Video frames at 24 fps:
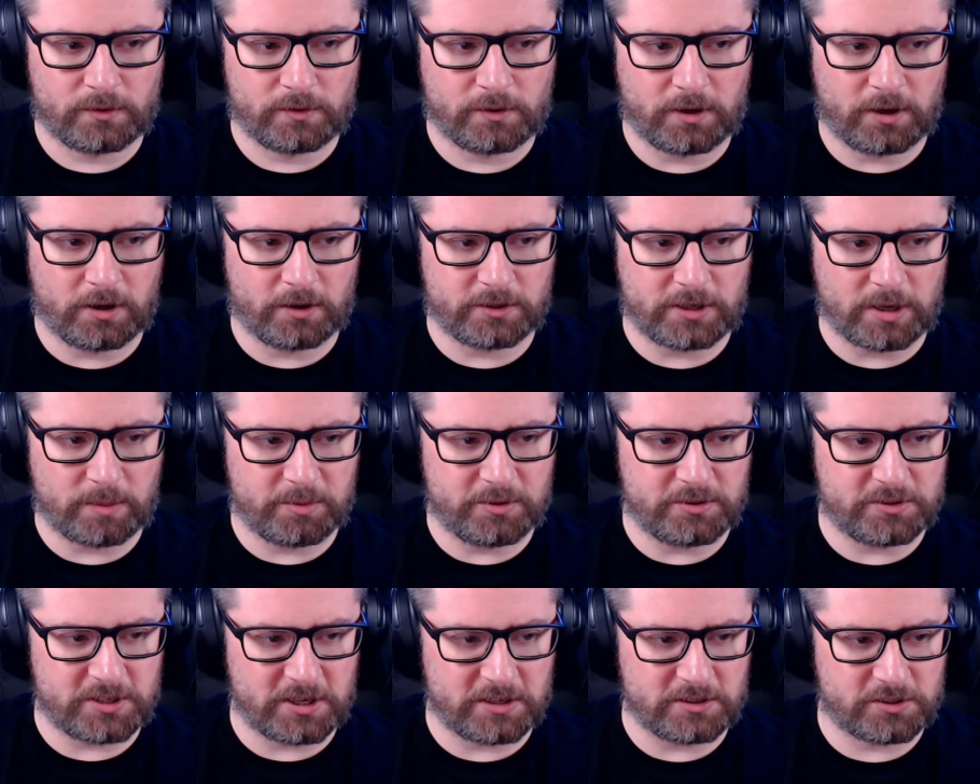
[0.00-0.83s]

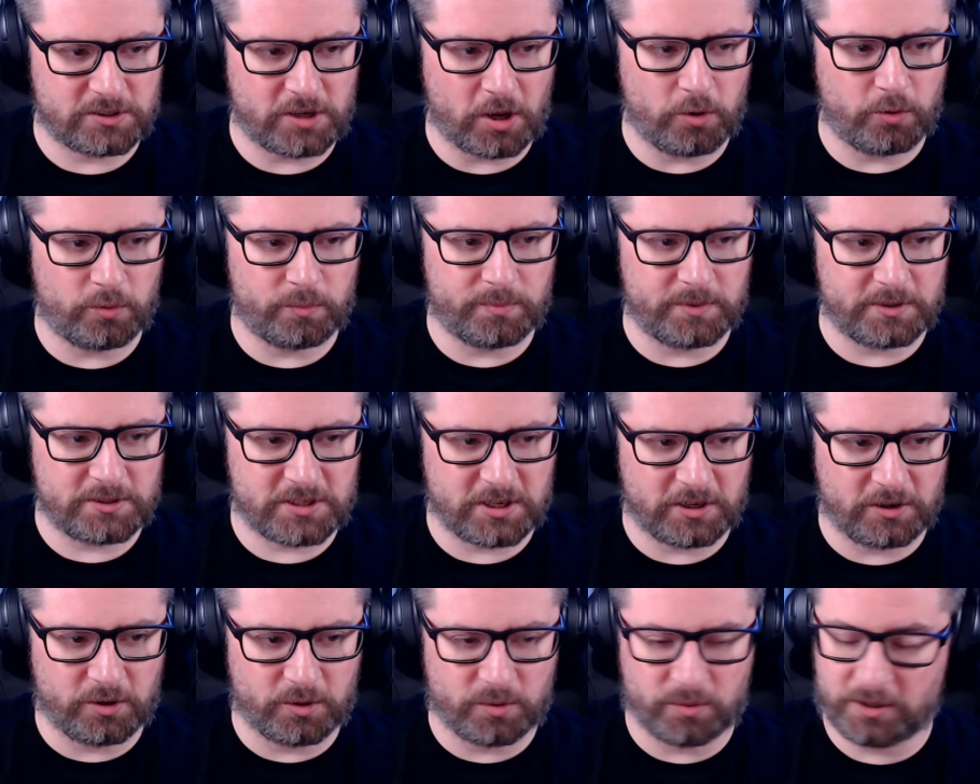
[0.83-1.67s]
RW says, don't miss
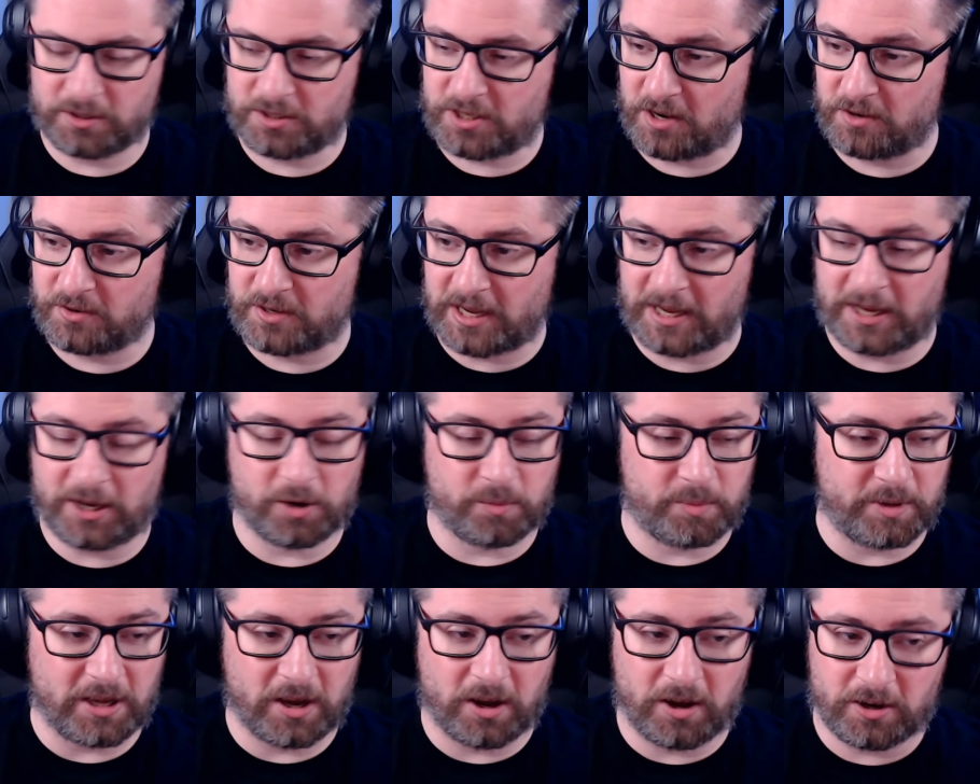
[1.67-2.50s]
it all. It's okay. It'll
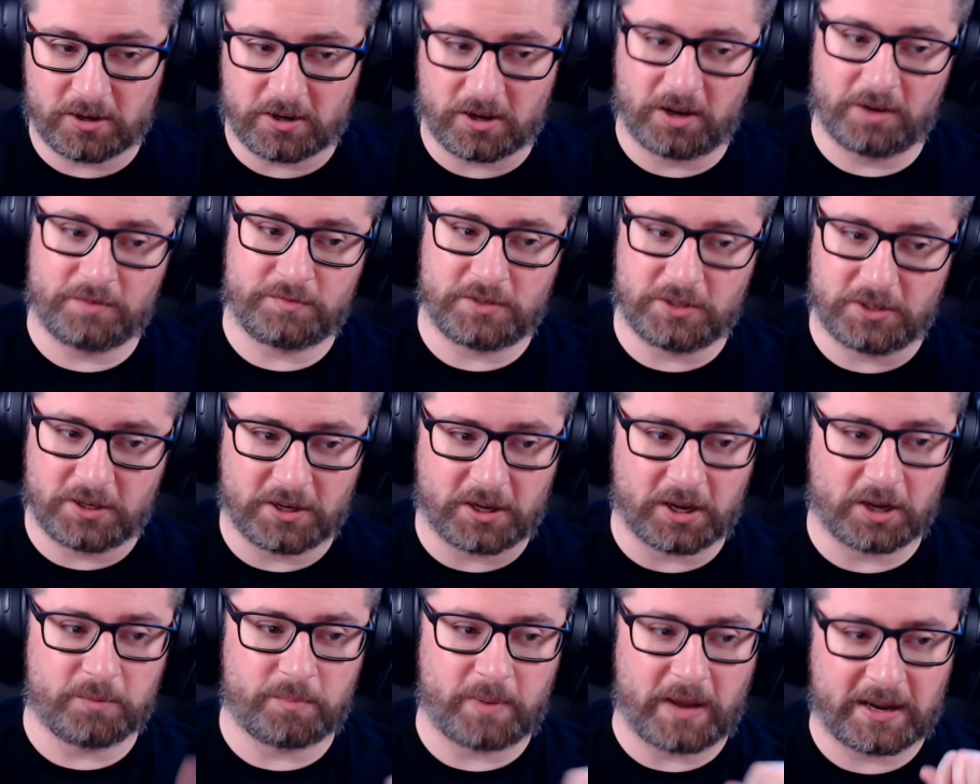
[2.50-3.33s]
be archived. You can
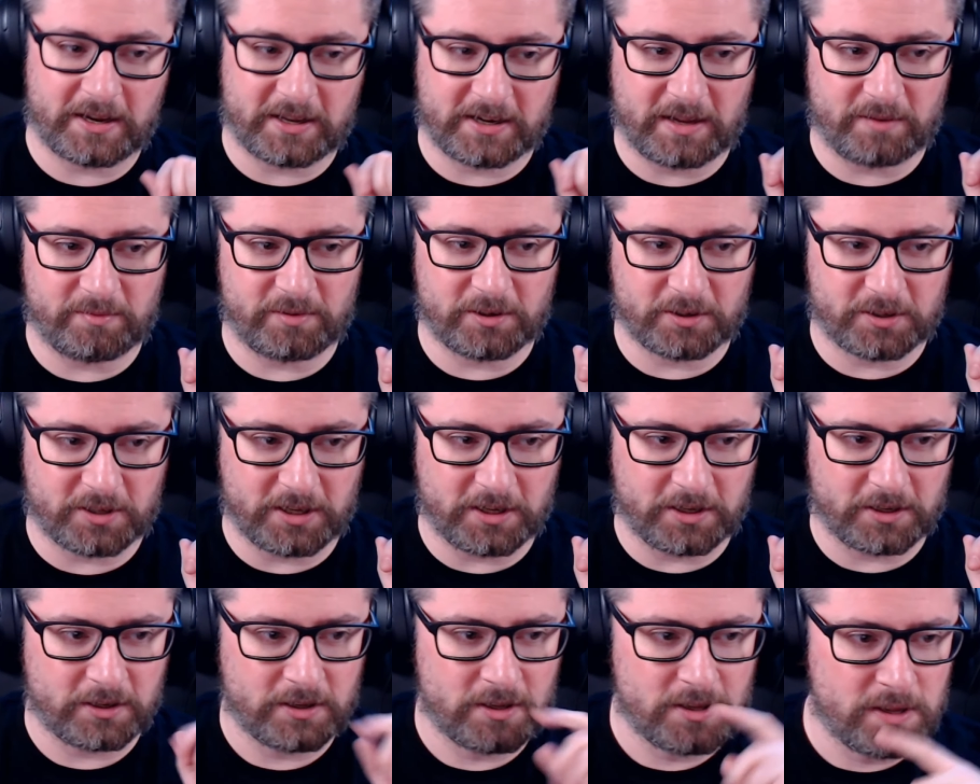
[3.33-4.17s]
go back and have a look at
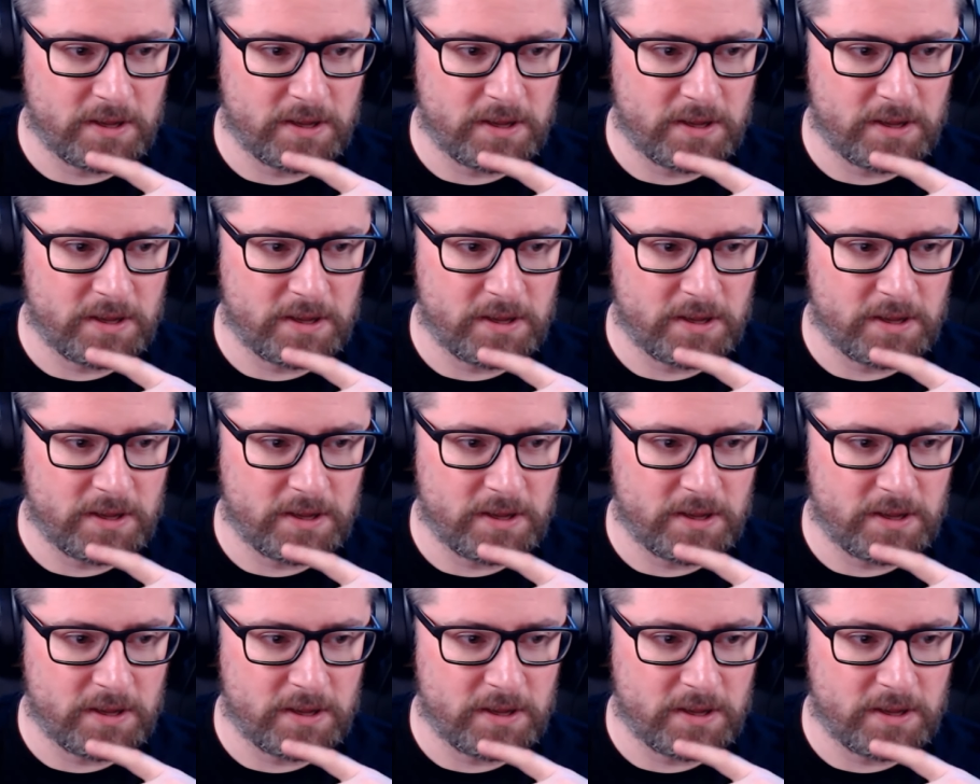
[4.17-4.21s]
it.